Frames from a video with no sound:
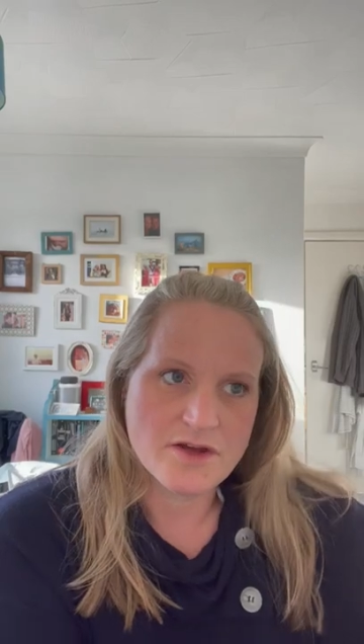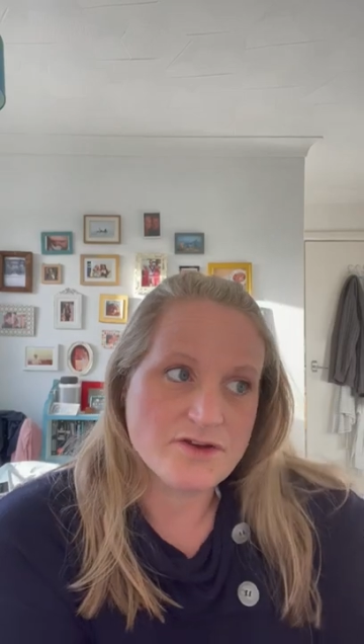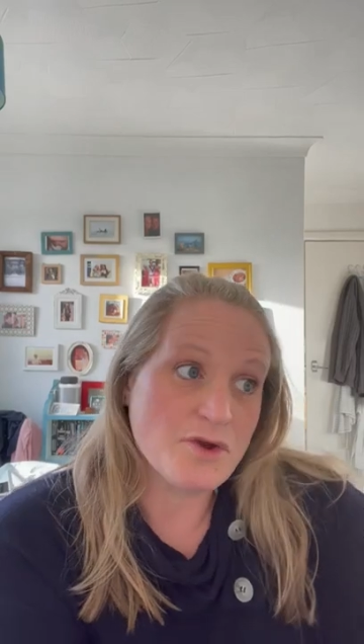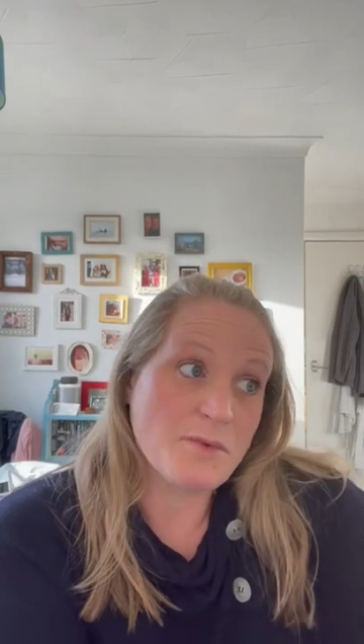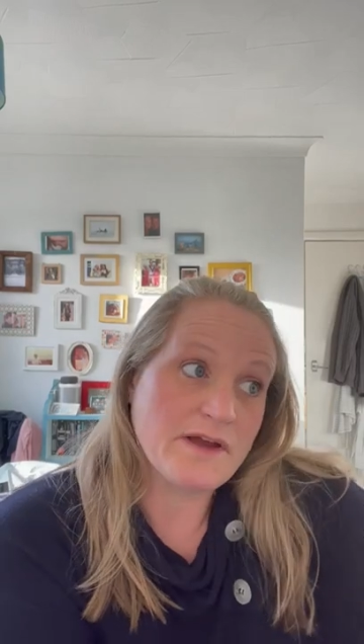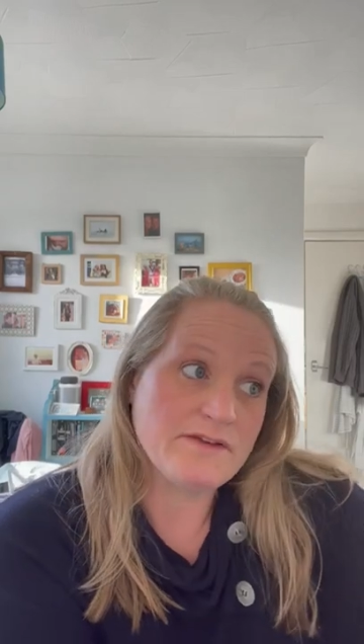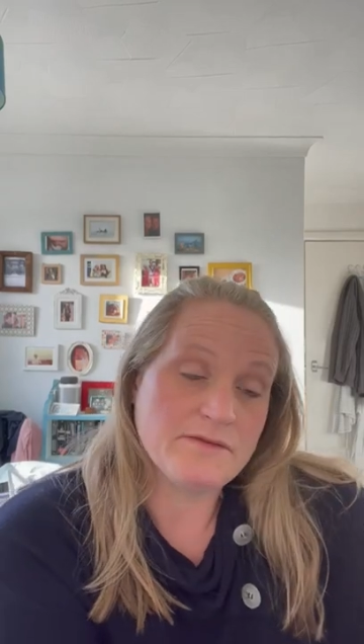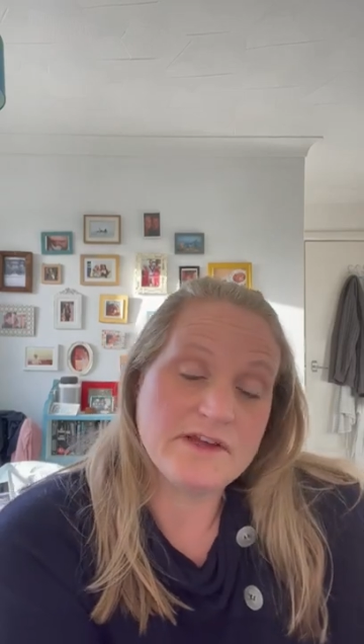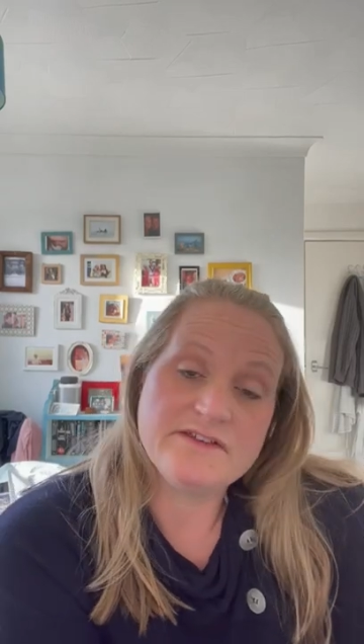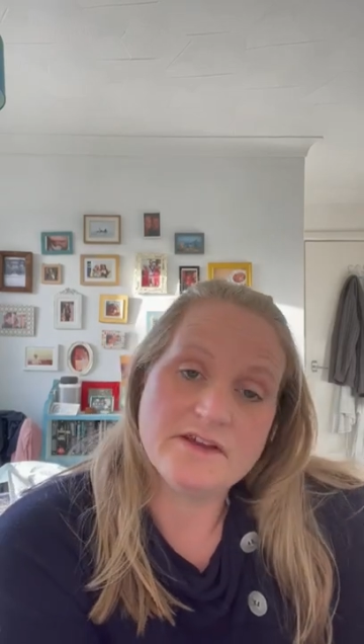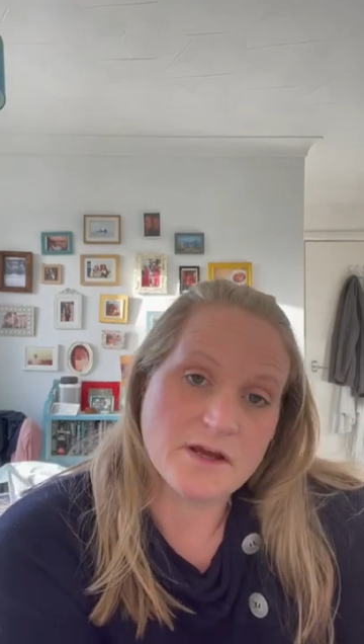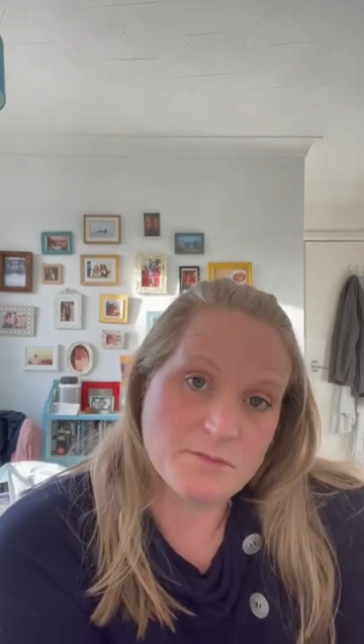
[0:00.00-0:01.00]
new ways of
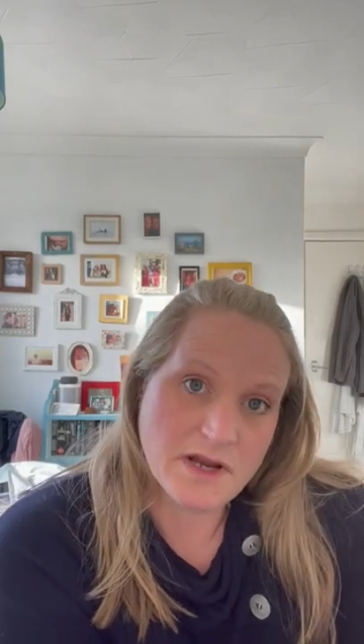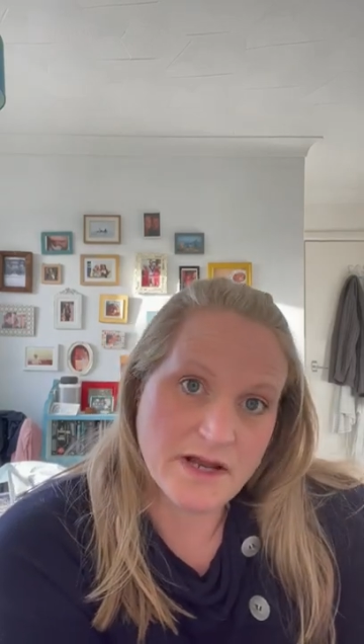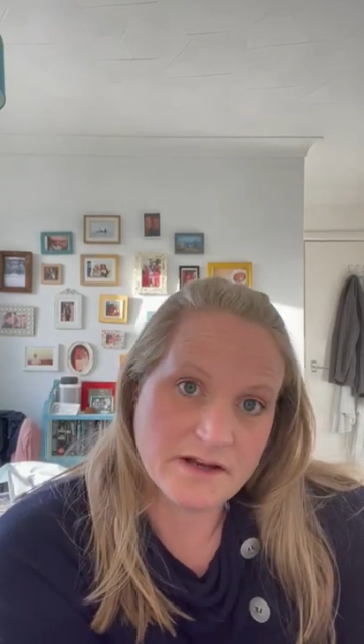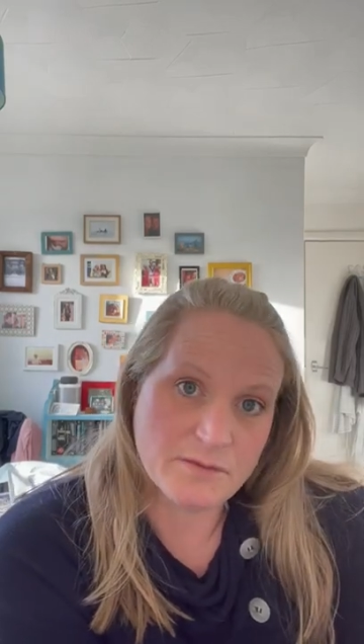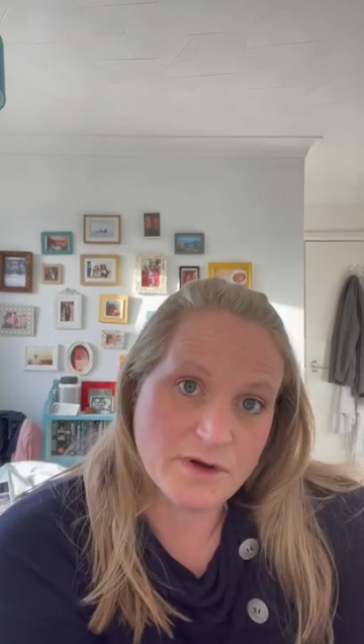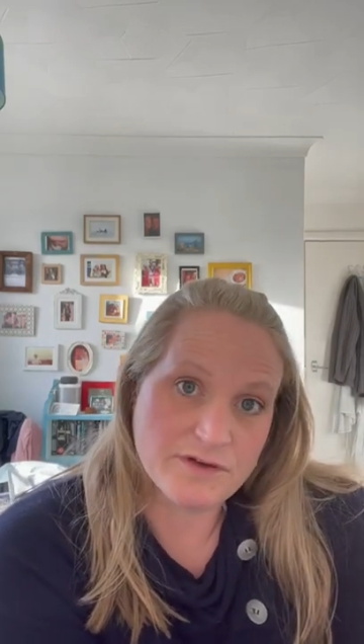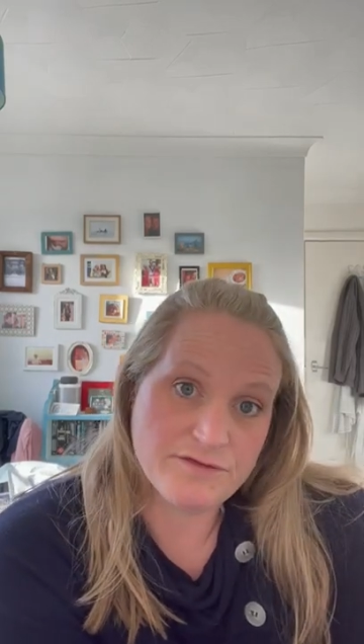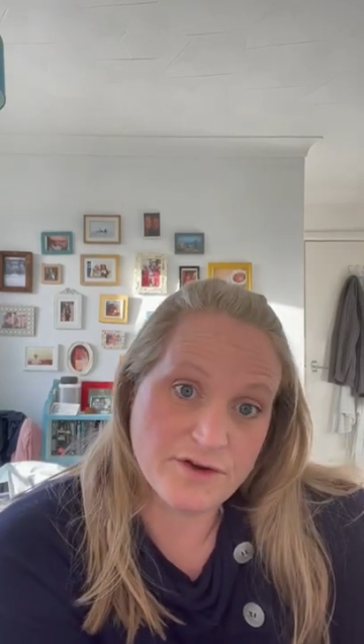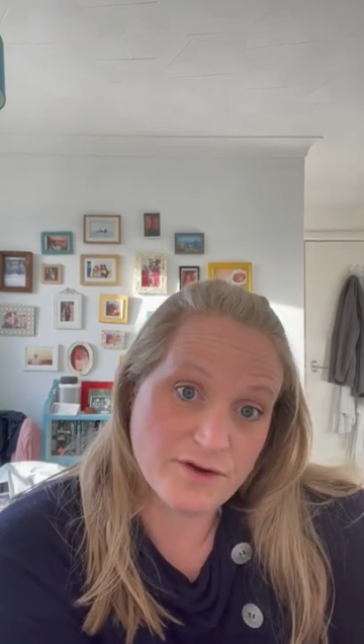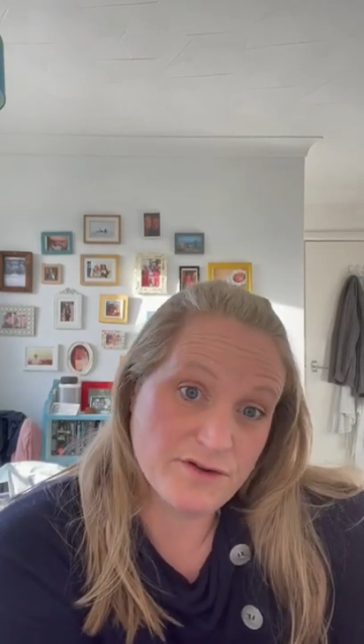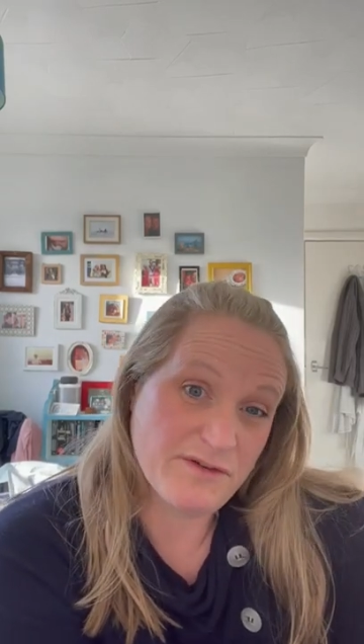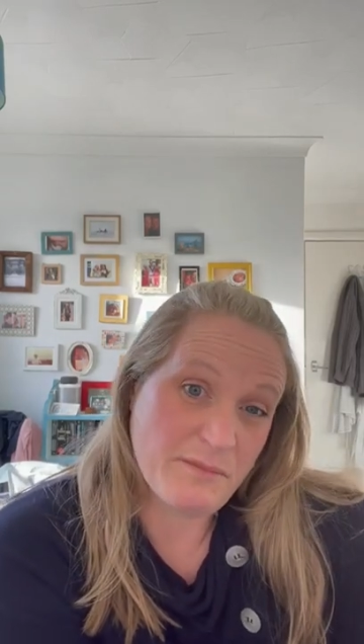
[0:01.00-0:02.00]
eating and planning my
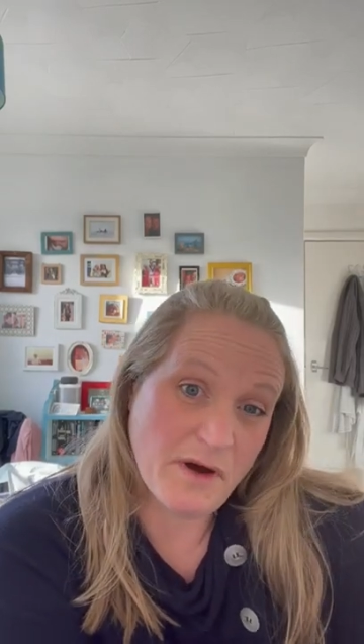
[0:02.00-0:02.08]
food,